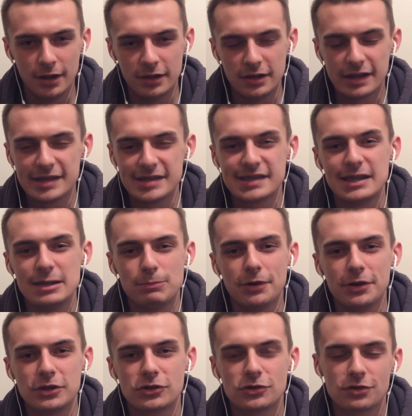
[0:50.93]
You can see
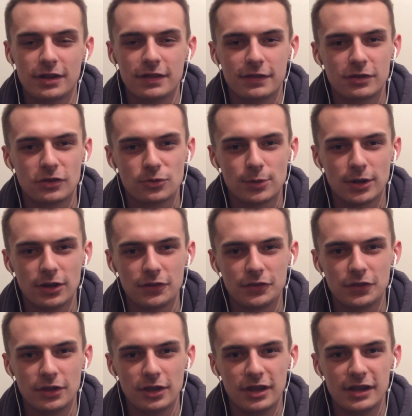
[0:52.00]
by his strengths as well
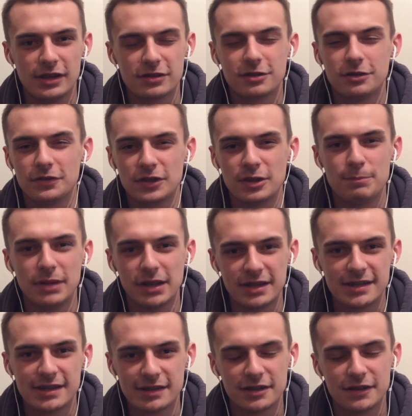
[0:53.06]
that he's got the
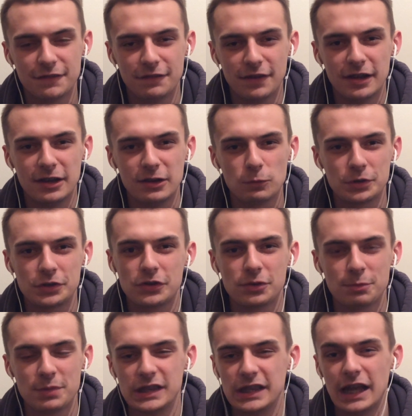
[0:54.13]
ability to defend, which is
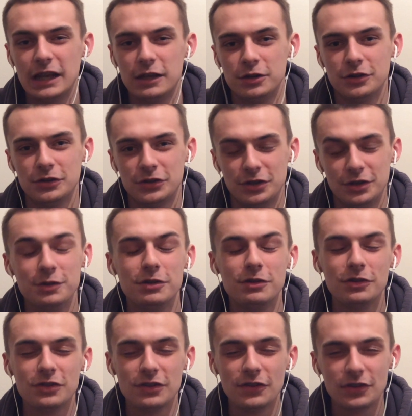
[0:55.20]
something Alan Hutton
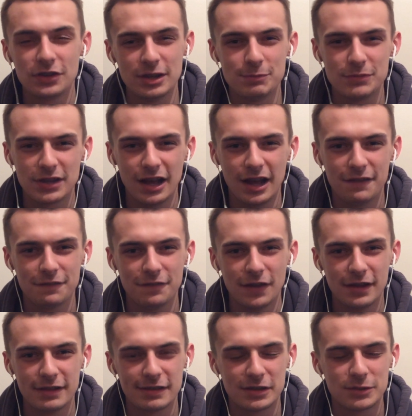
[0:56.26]
doesn't seem to have,
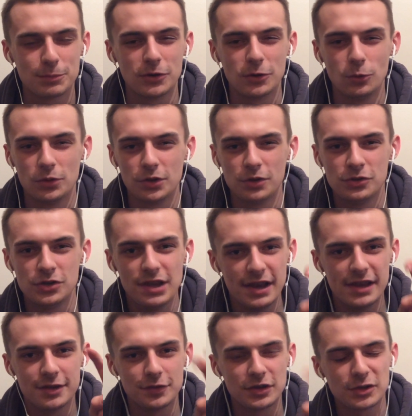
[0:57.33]
despite all those
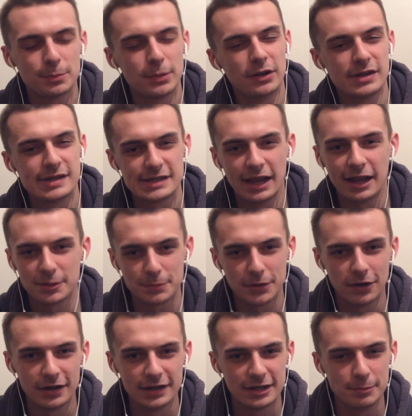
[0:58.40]
years of experience he has
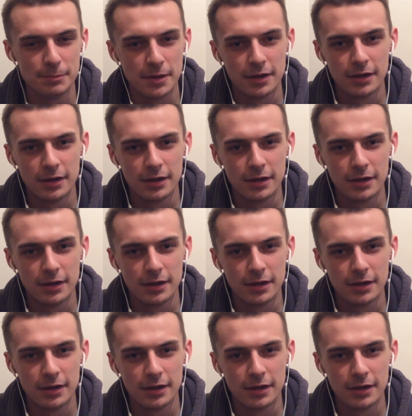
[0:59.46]
behind him.